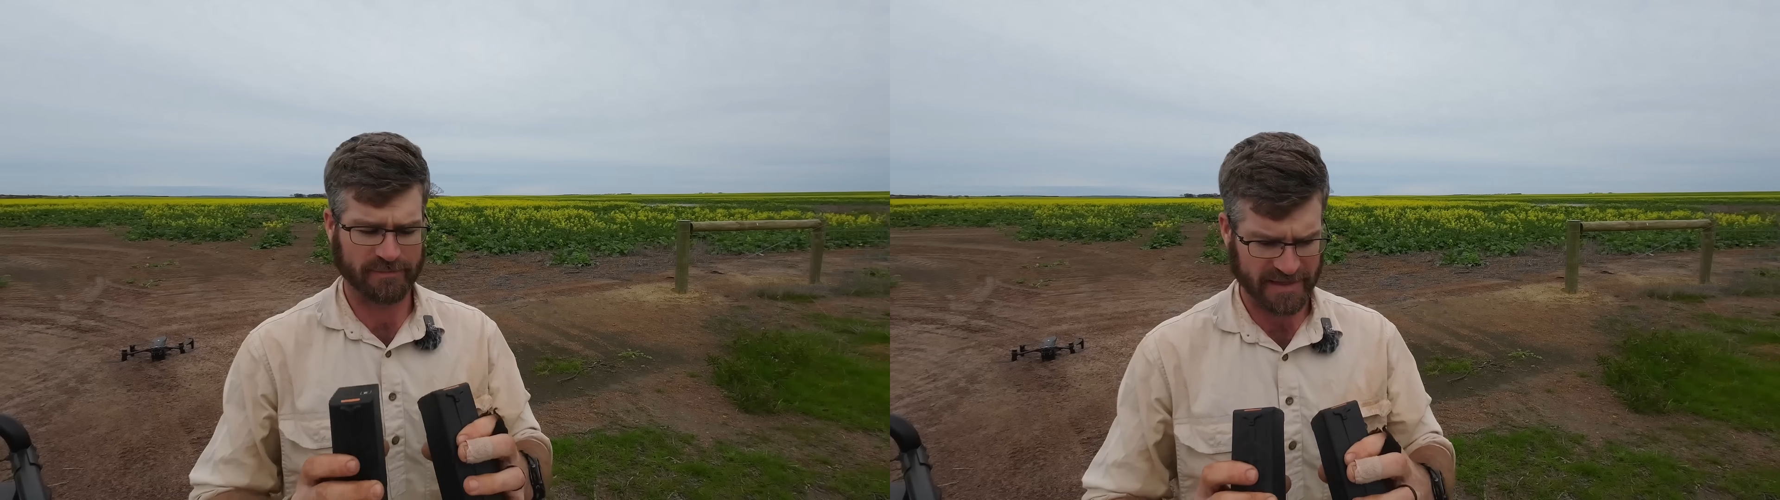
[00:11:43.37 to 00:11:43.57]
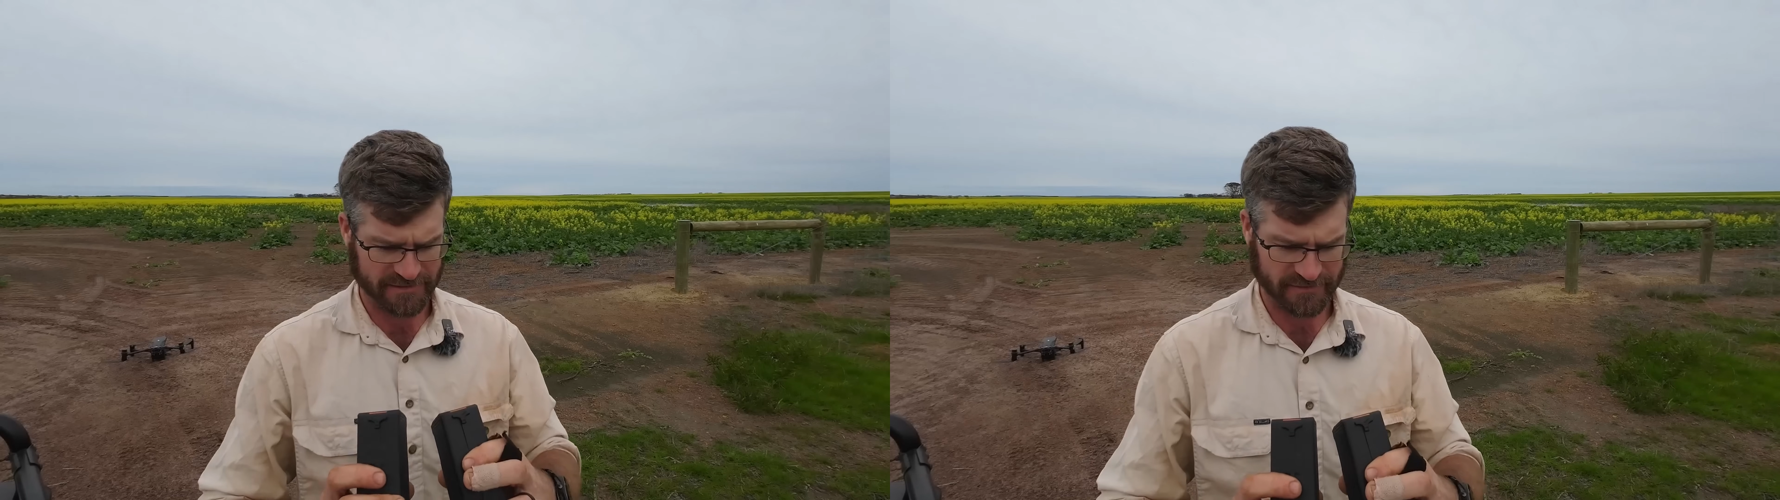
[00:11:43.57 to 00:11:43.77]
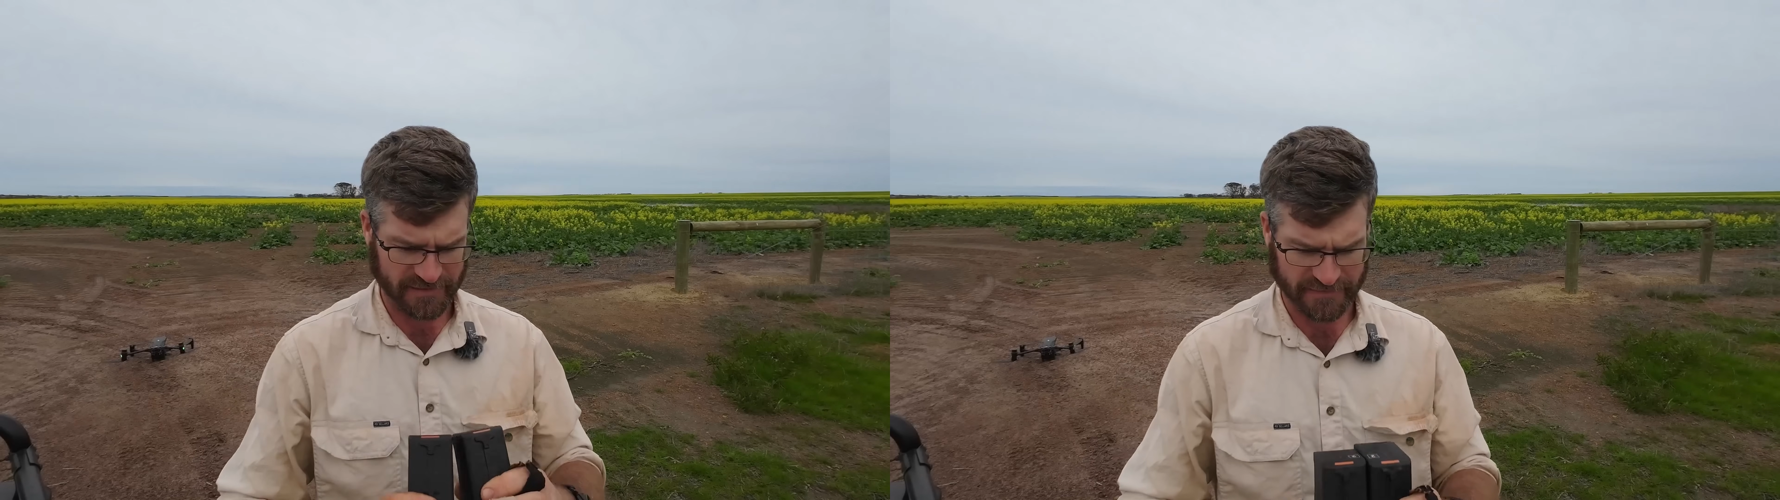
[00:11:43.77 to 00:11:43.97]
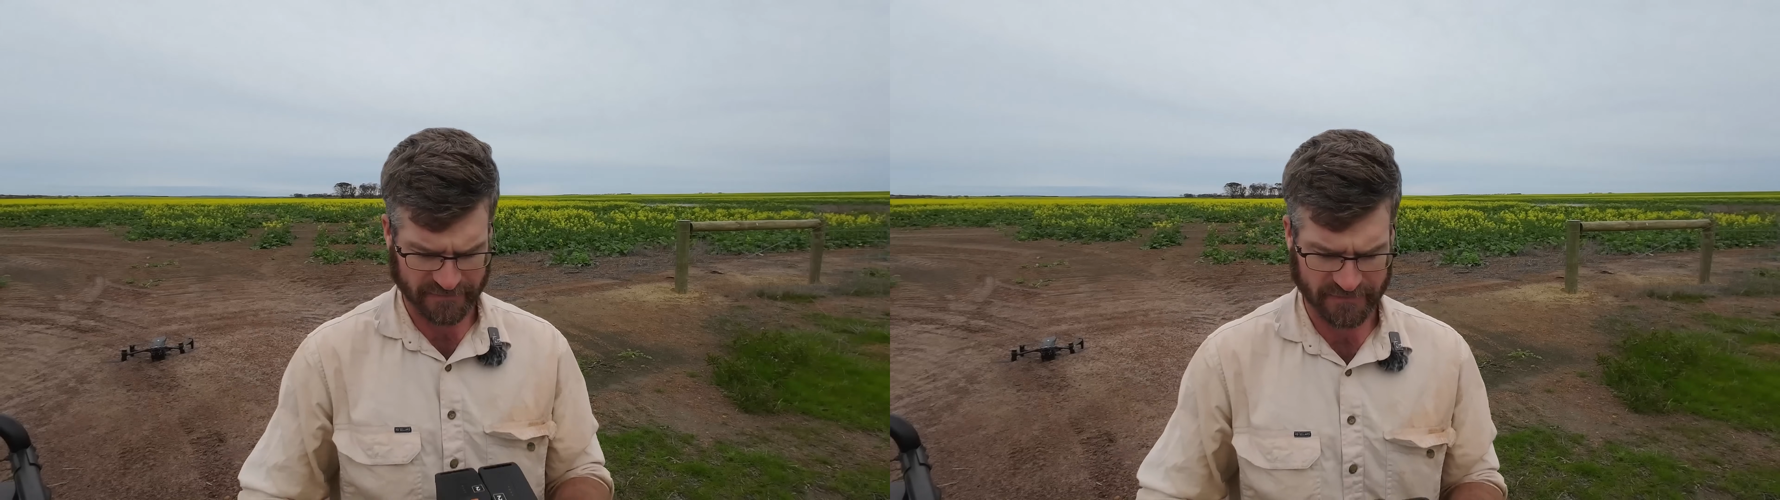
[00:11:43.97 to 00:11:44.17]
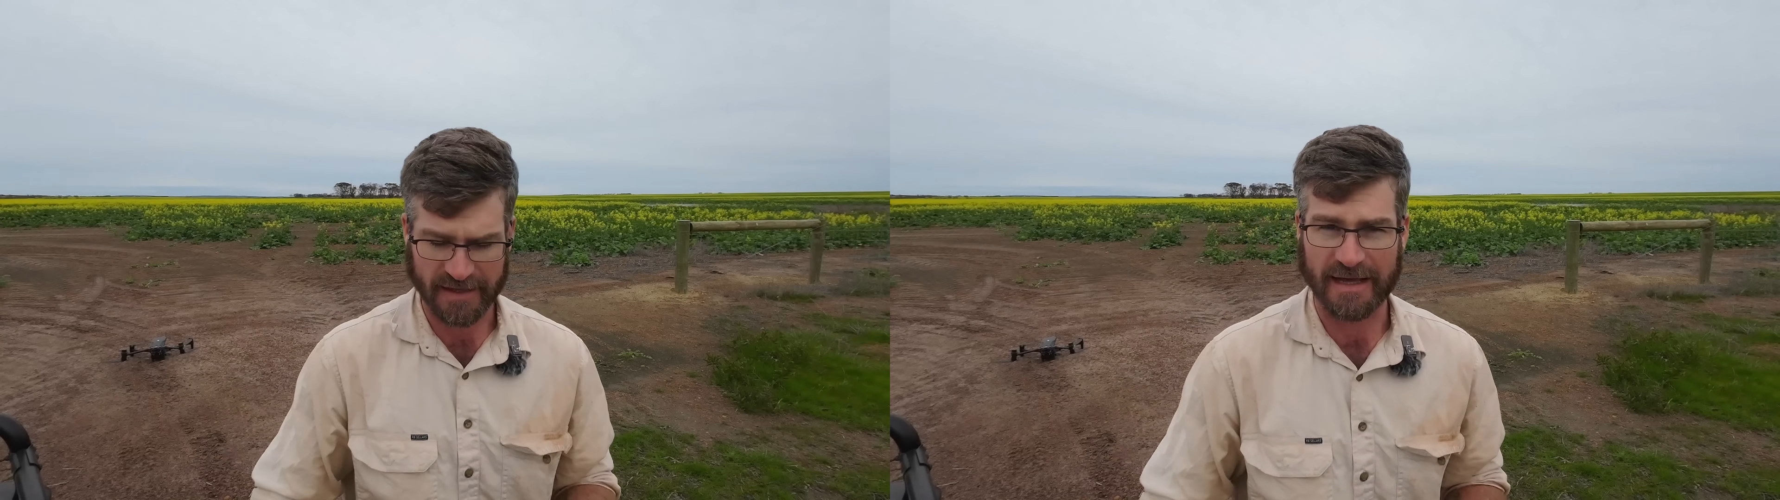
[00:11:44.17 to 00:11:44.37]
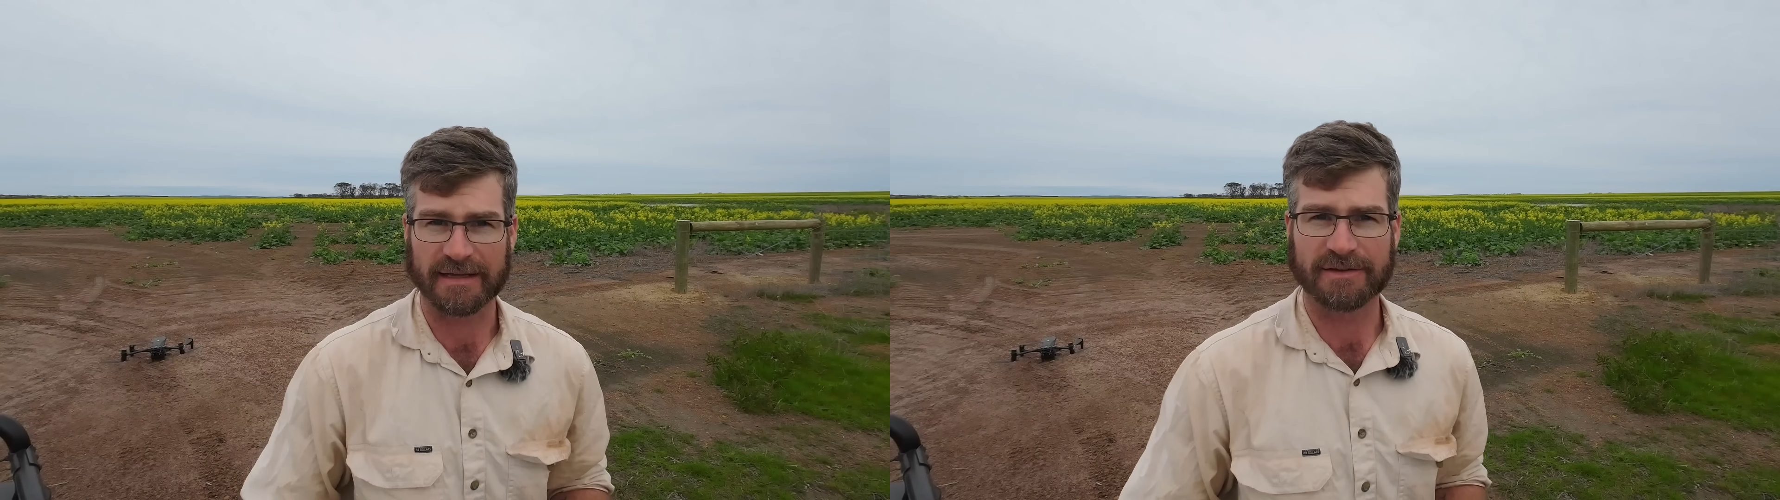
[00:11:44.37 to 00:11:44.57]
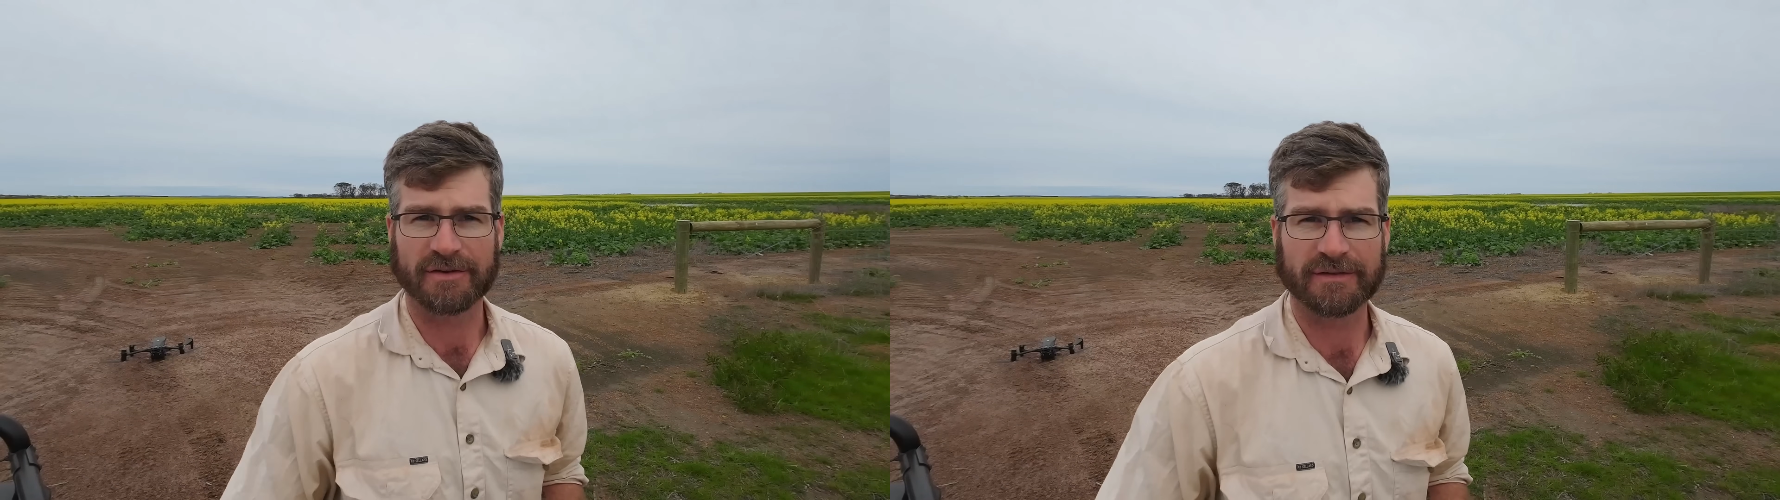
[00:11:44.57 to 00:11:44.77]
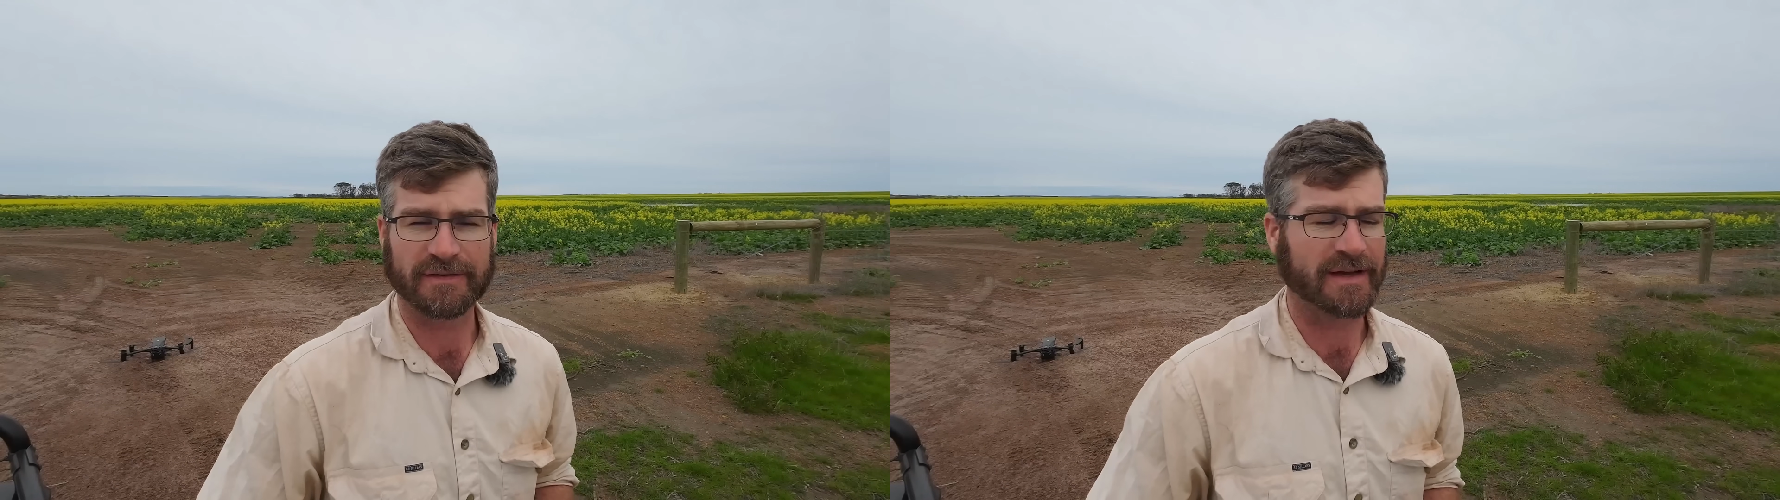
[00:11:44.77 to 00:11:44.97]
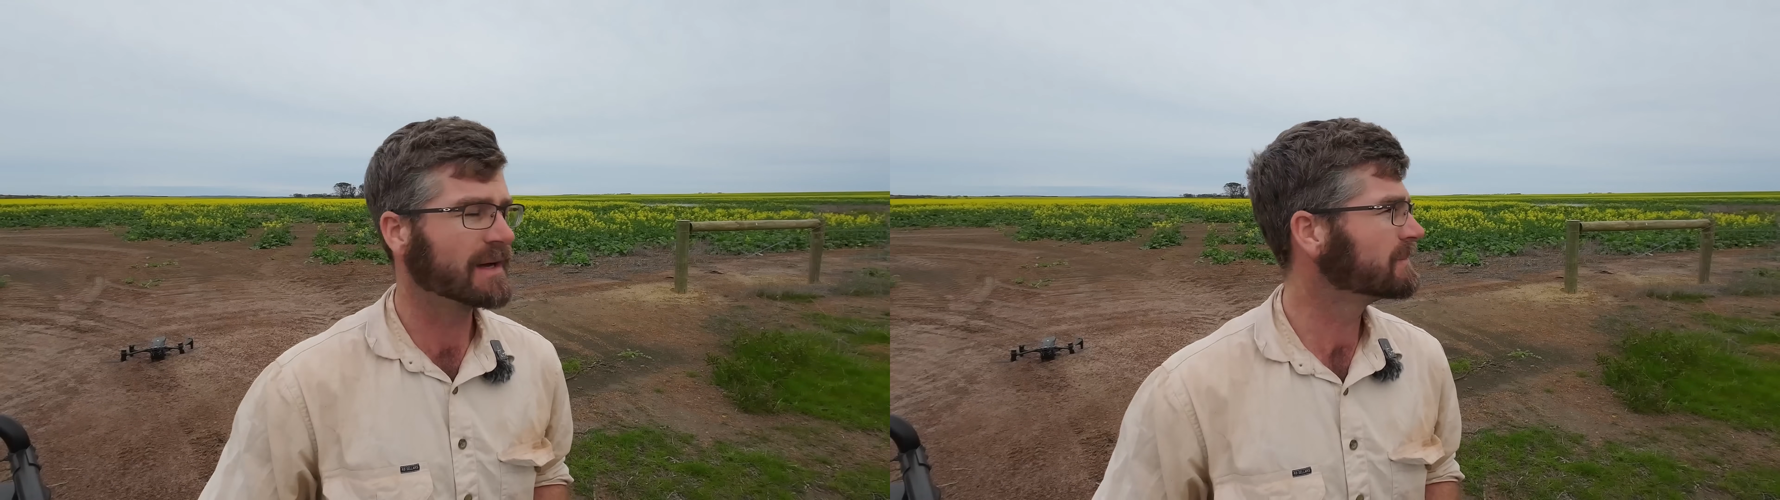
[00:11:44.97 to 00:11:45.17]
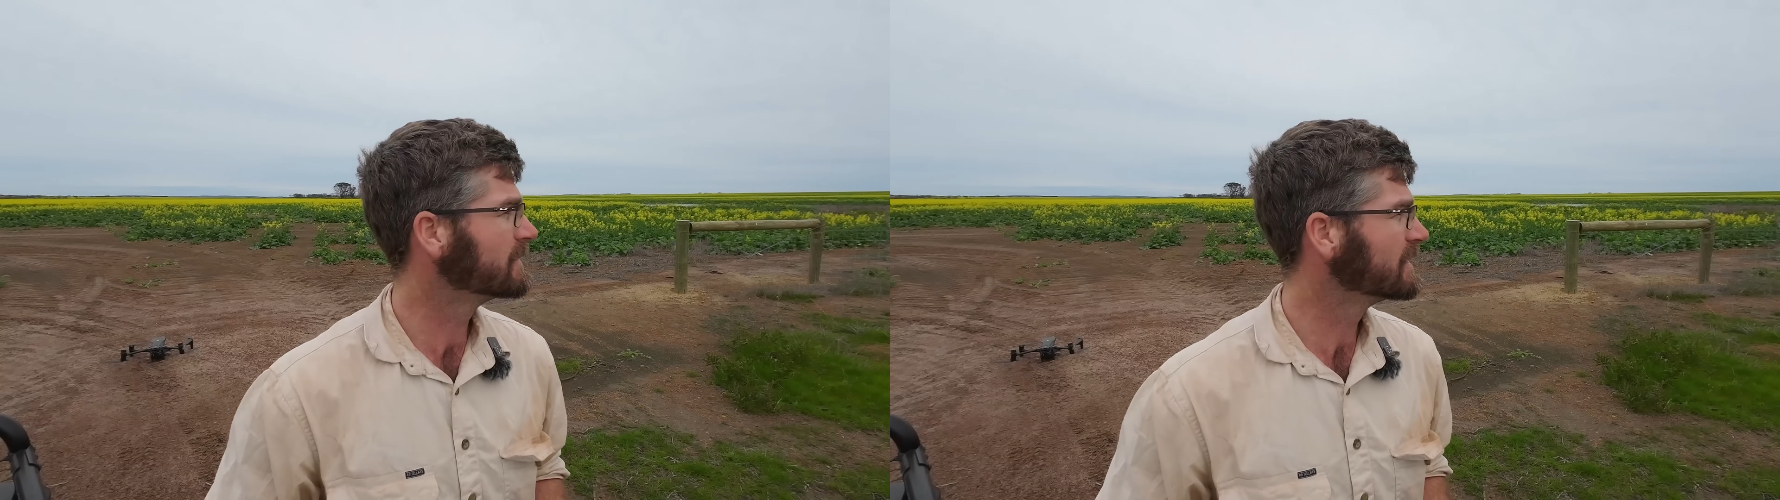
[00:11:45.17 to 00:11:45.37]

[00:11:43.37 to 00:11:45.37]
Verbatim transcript: batteries uh, used up.